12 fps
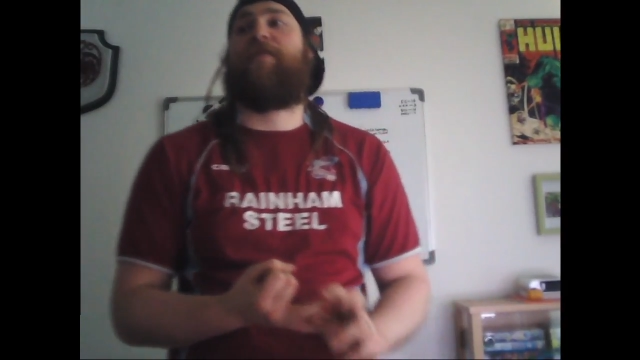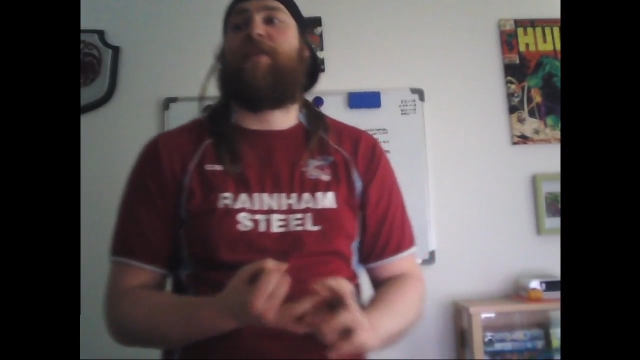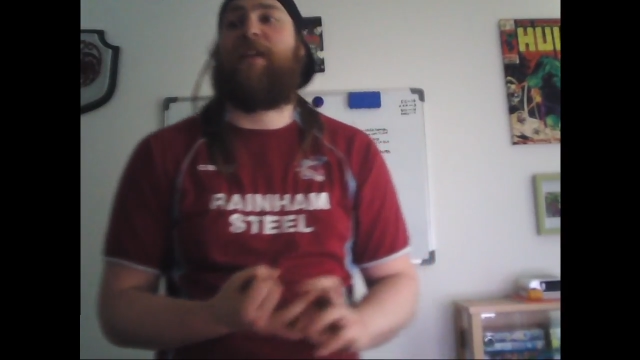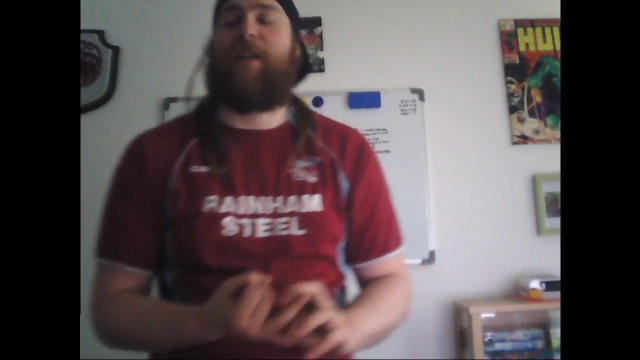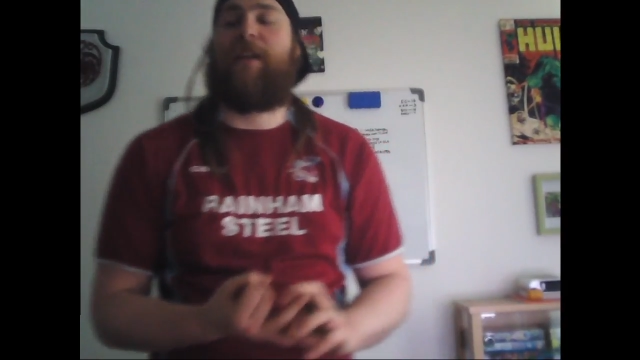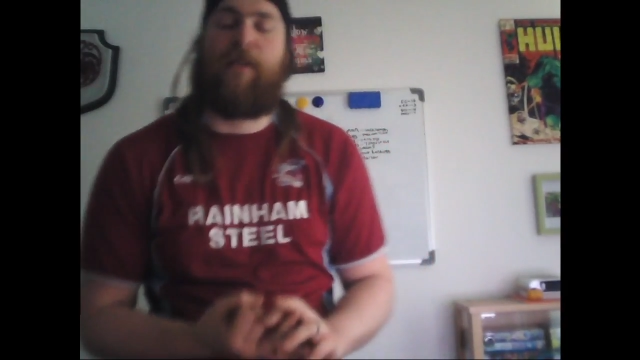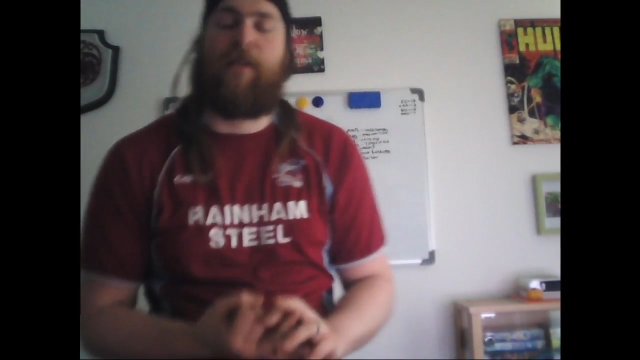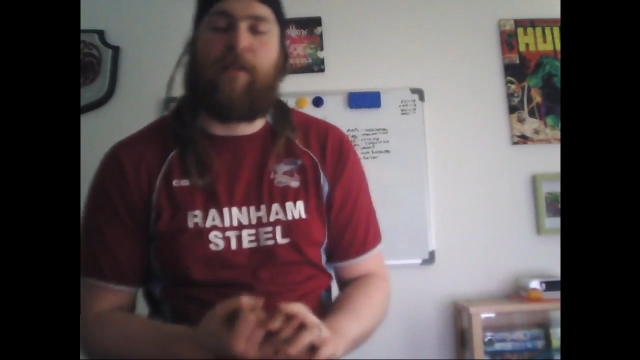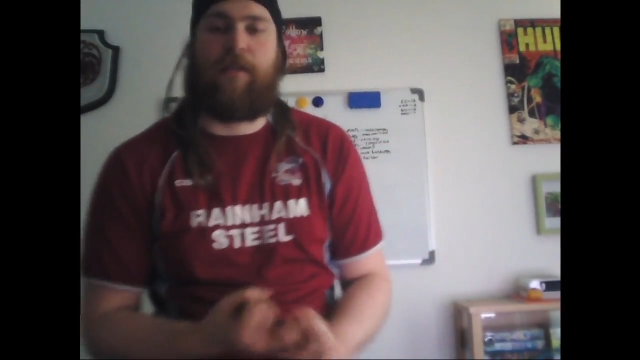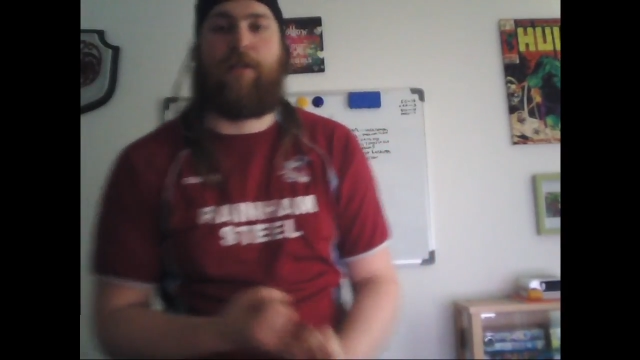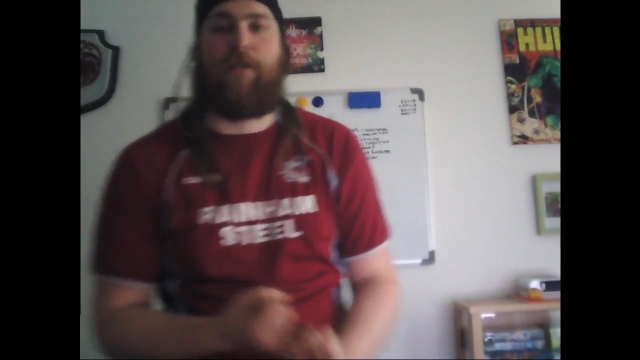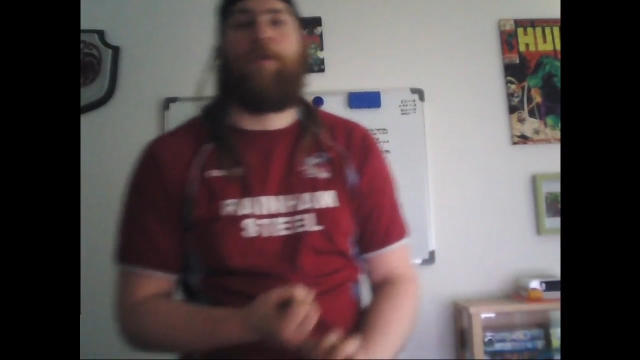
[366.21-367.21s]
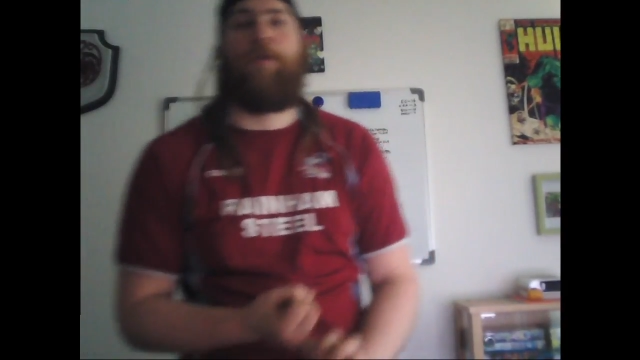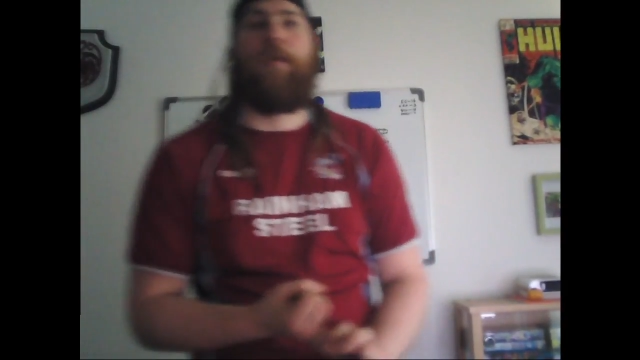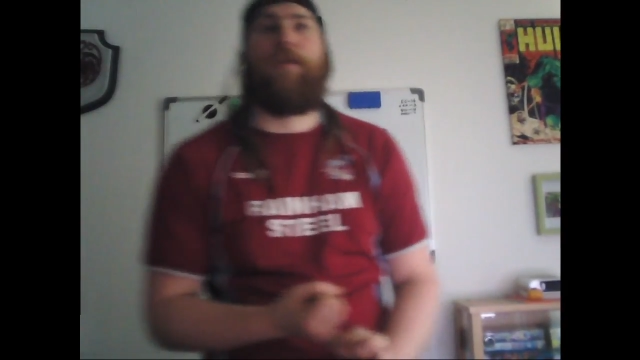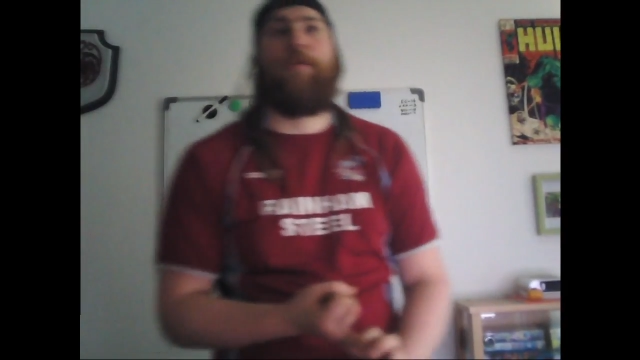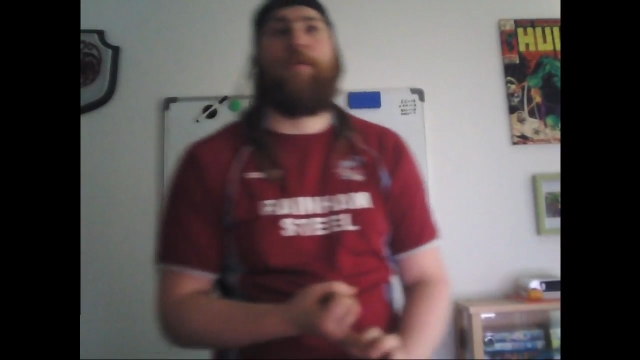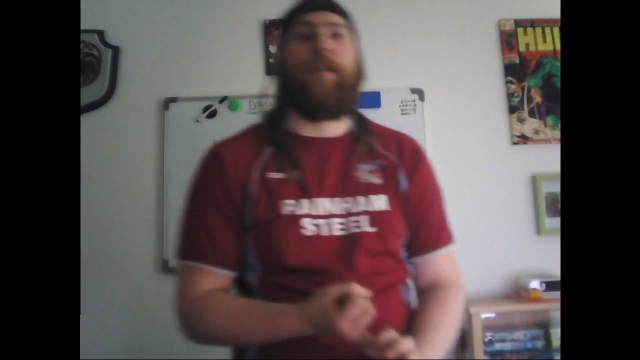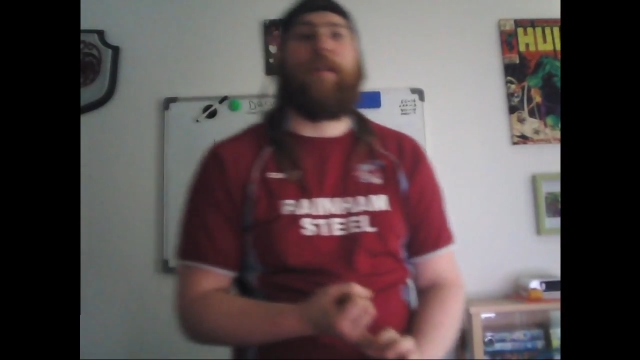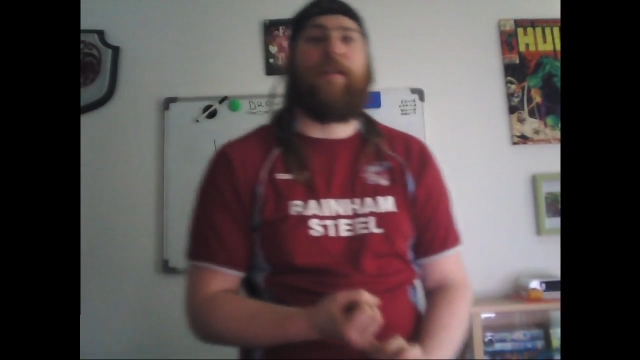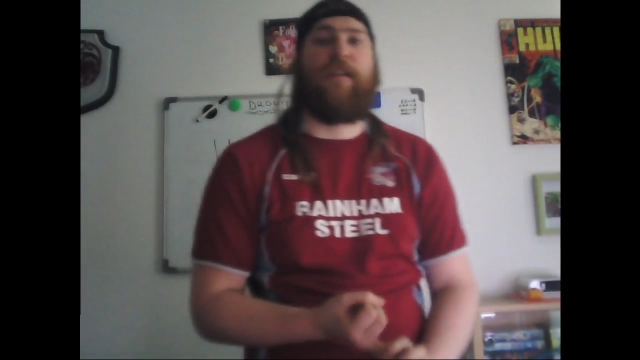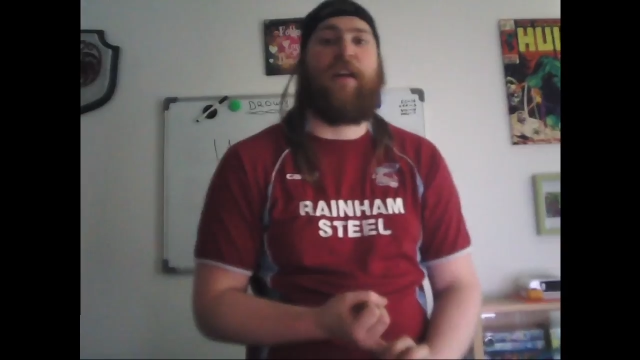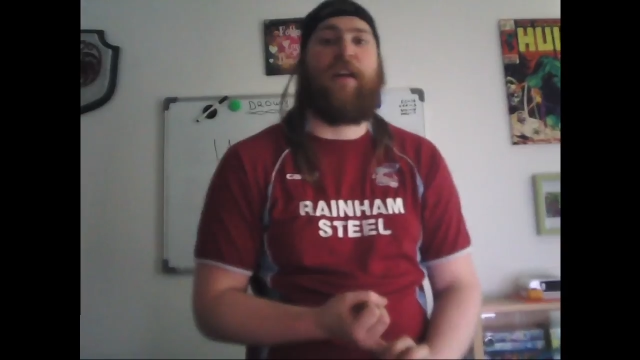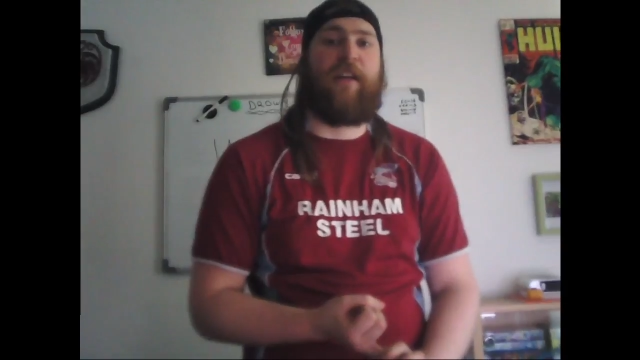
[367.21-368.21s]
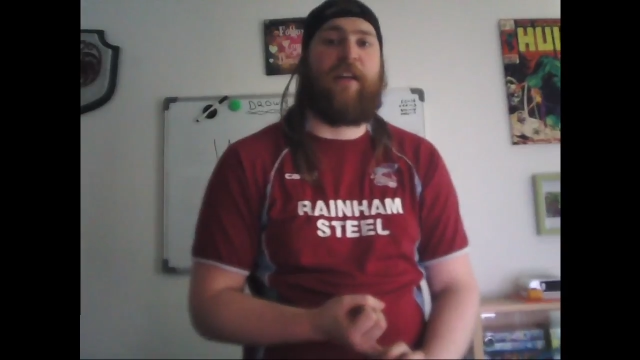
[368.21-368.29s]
and he is quite a big side